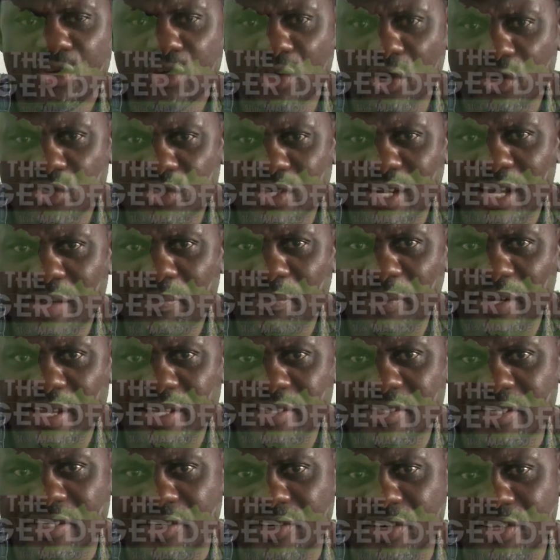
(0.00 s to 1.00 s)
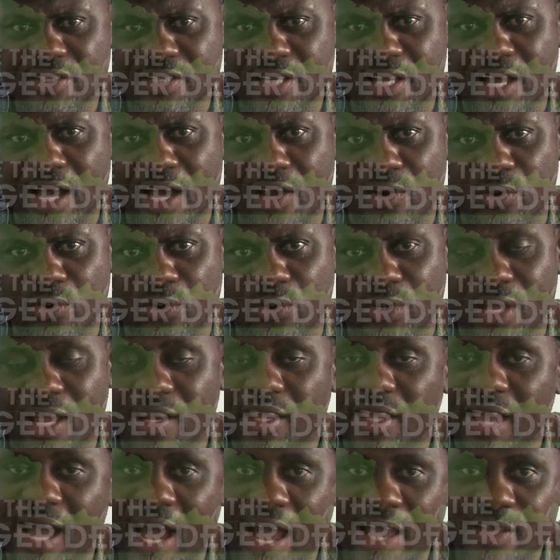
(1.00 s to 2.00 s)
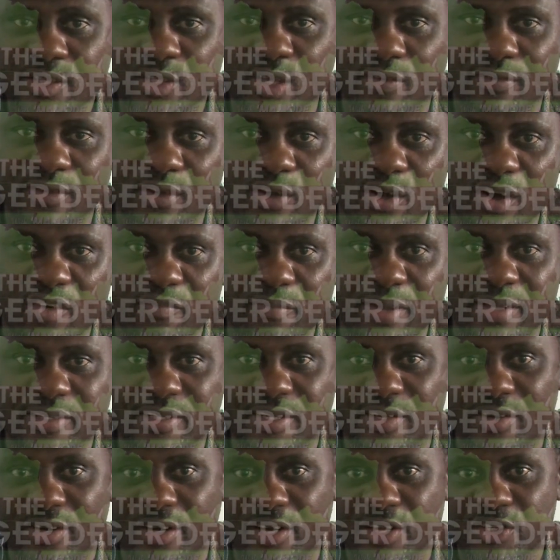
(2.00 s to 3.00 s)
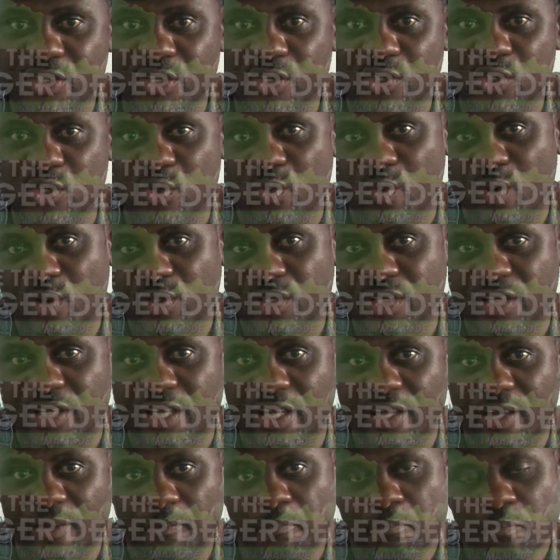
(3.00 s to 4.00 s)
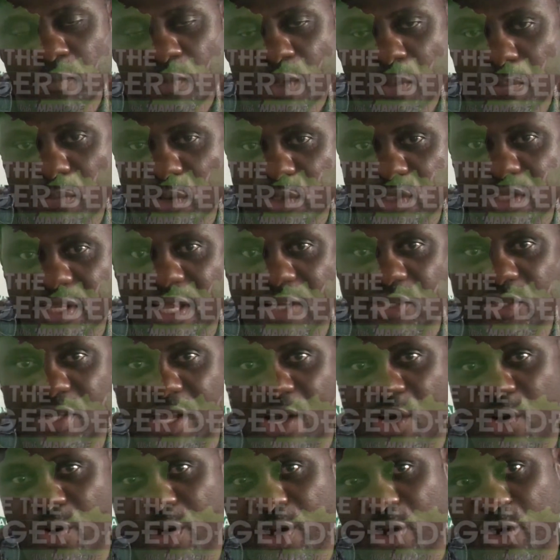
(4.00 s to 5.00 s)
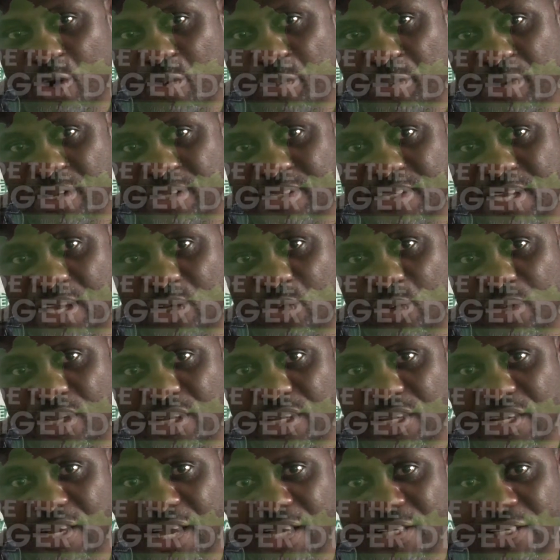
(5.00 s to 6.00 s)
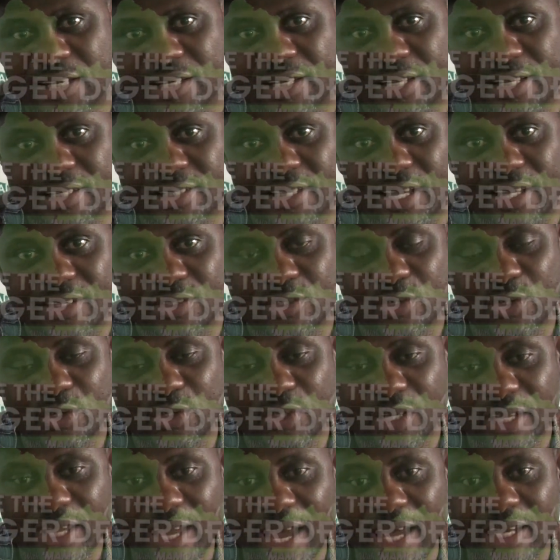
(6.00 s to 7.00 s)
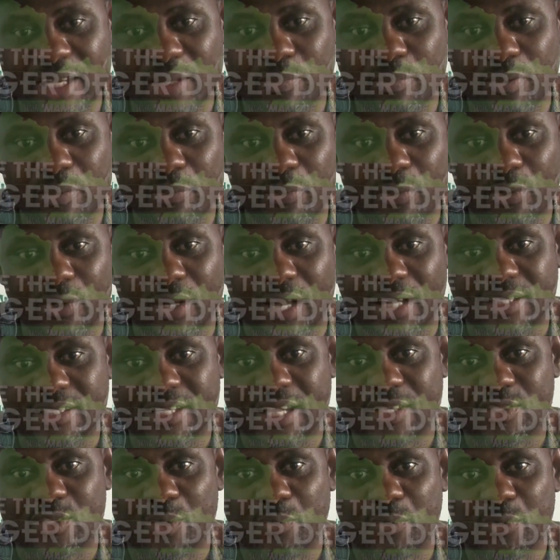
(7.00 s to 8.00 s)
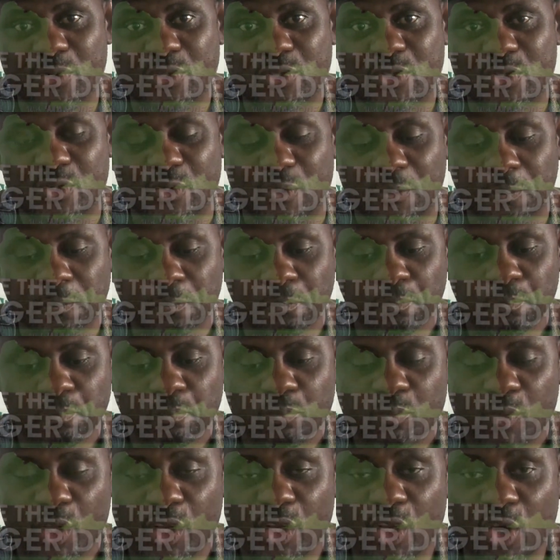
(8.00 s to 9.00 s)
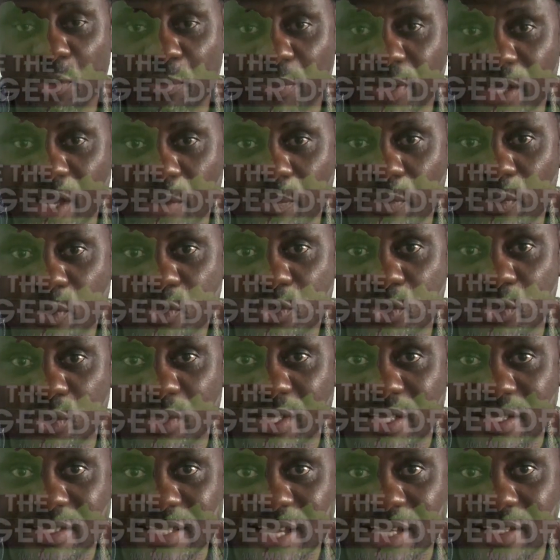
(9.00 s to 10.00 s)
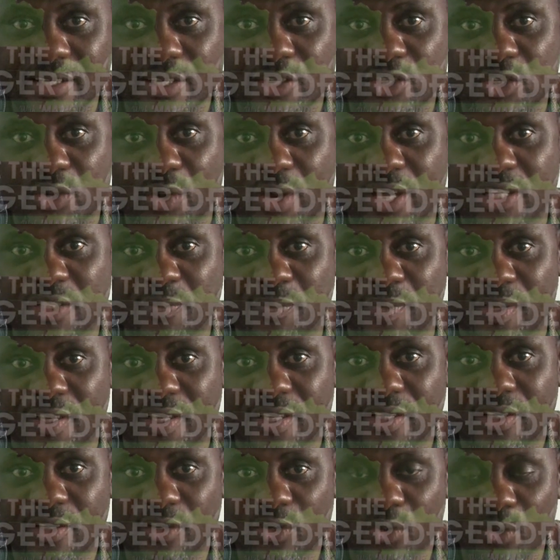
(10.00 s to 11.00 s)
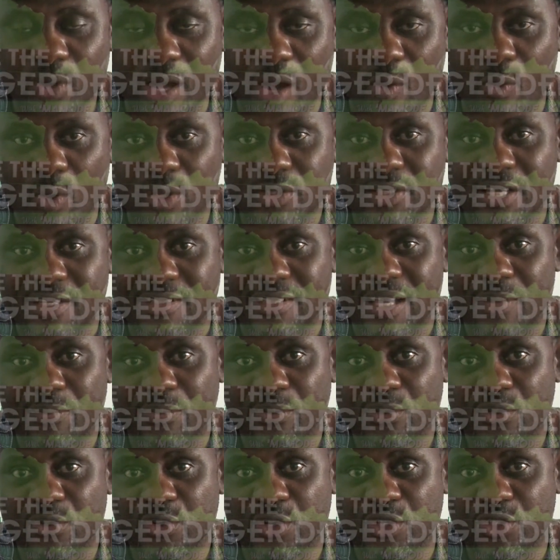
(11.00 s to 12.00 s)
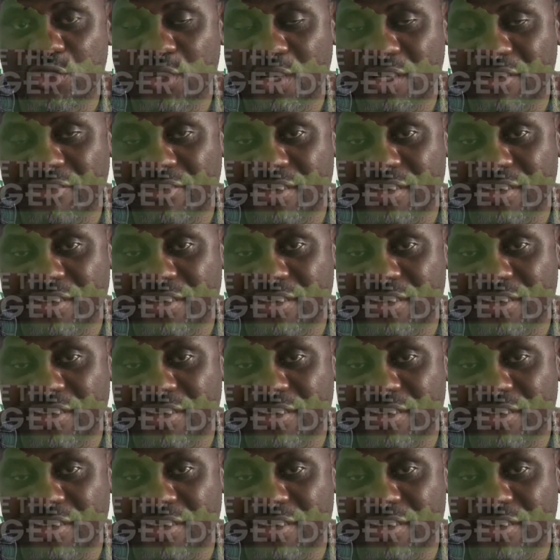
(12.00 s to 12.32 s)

NOSDRA plays the critical role. They are the eyes of the government in relation to what the multinational oil companies are doing in the Niger Delta. So they are the people that are supposed to, you know, be able to detect this OSP, look at what has happened through the joint